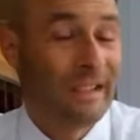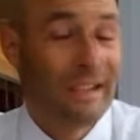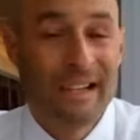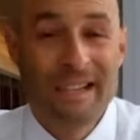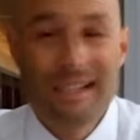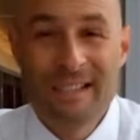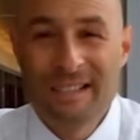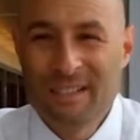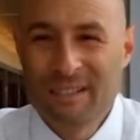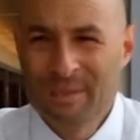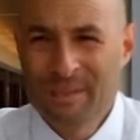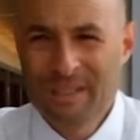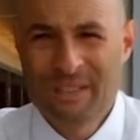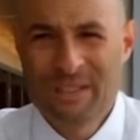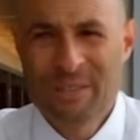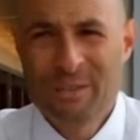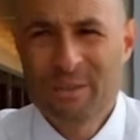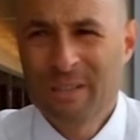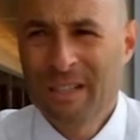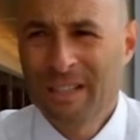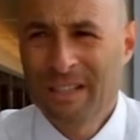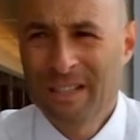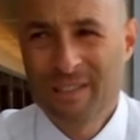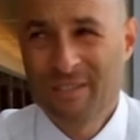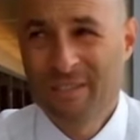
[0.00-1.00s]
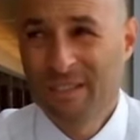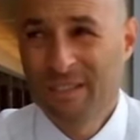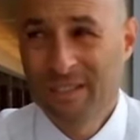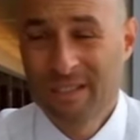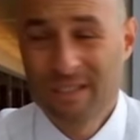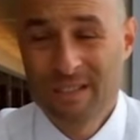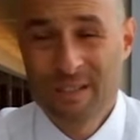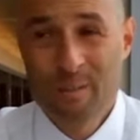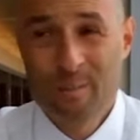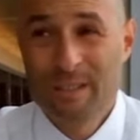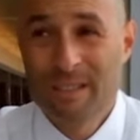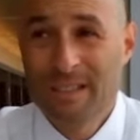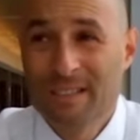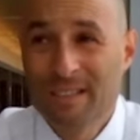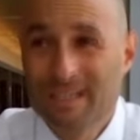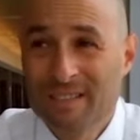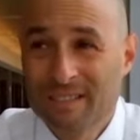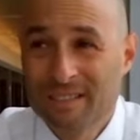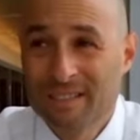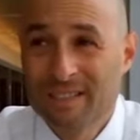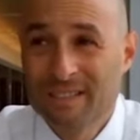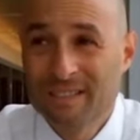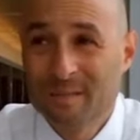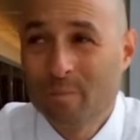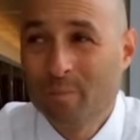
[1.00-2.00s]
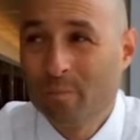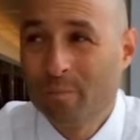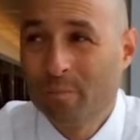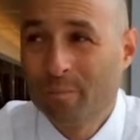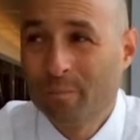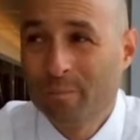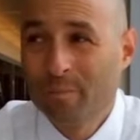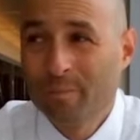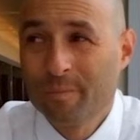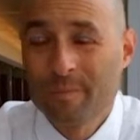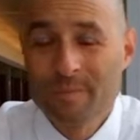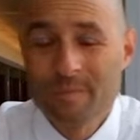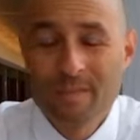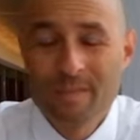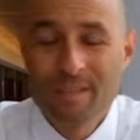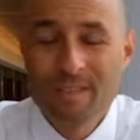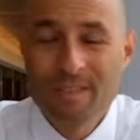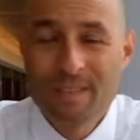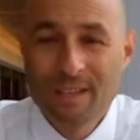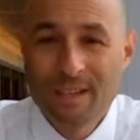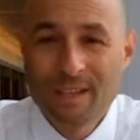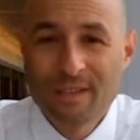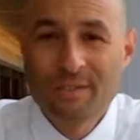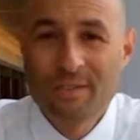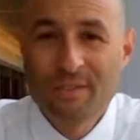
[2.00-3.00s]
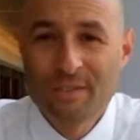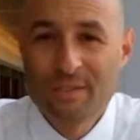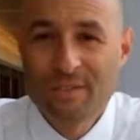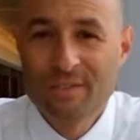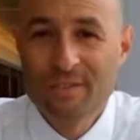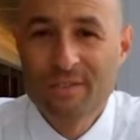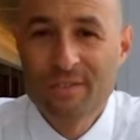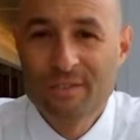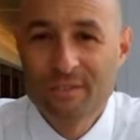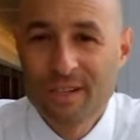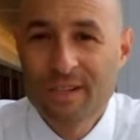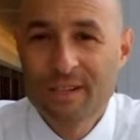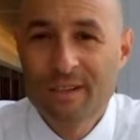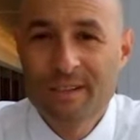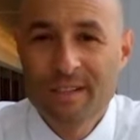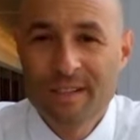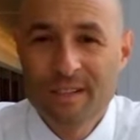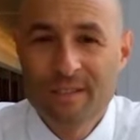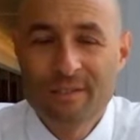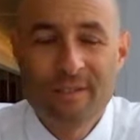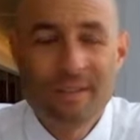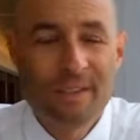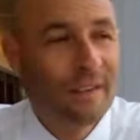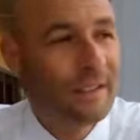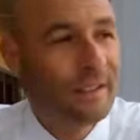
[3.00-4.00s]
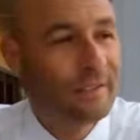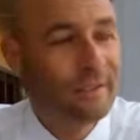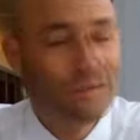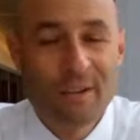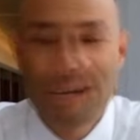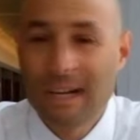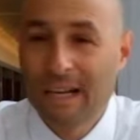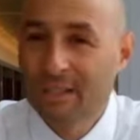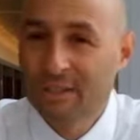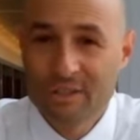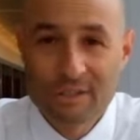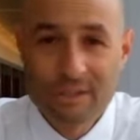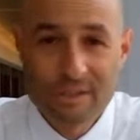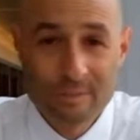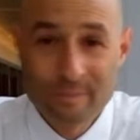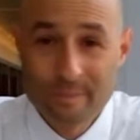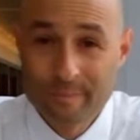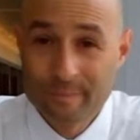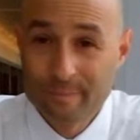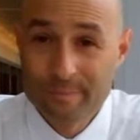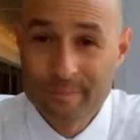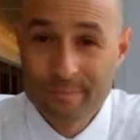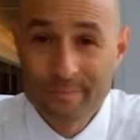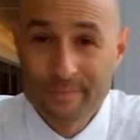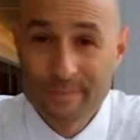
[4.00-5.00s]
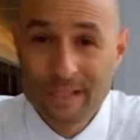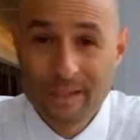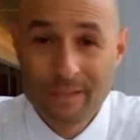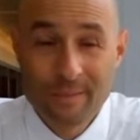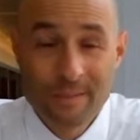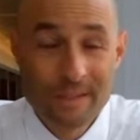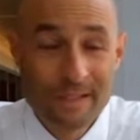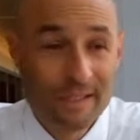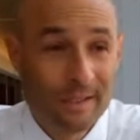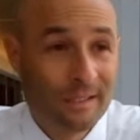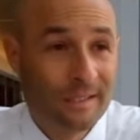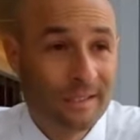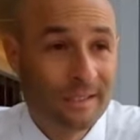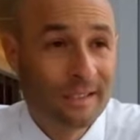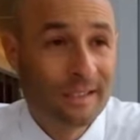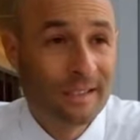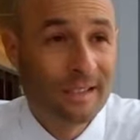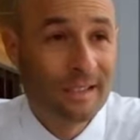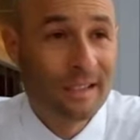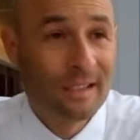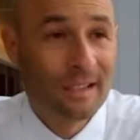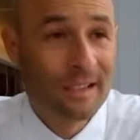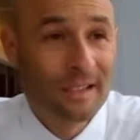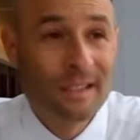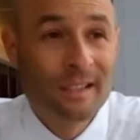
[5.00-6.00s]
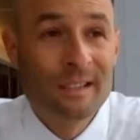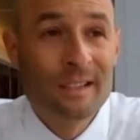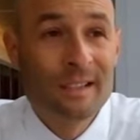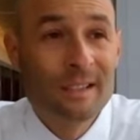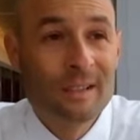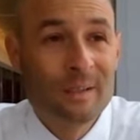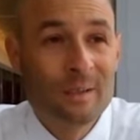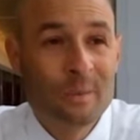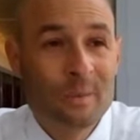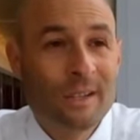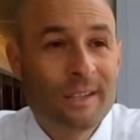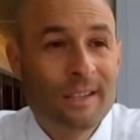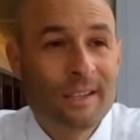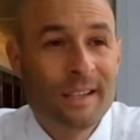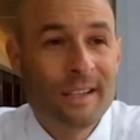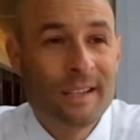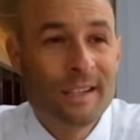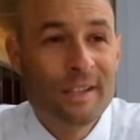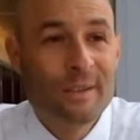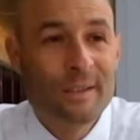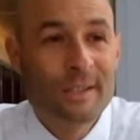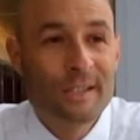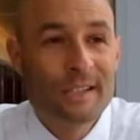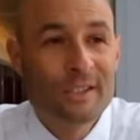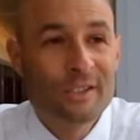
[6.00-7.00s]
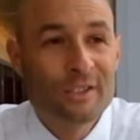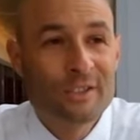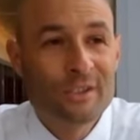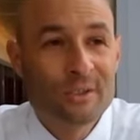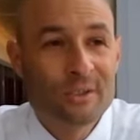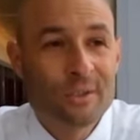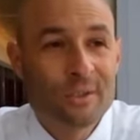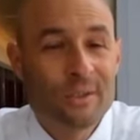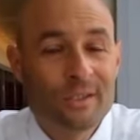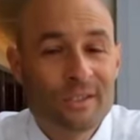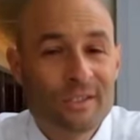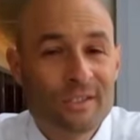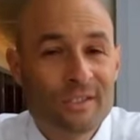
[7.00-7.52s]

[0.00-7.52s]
I just want to do what I love to do, because life is very, very fragile. I mean, one day you're in control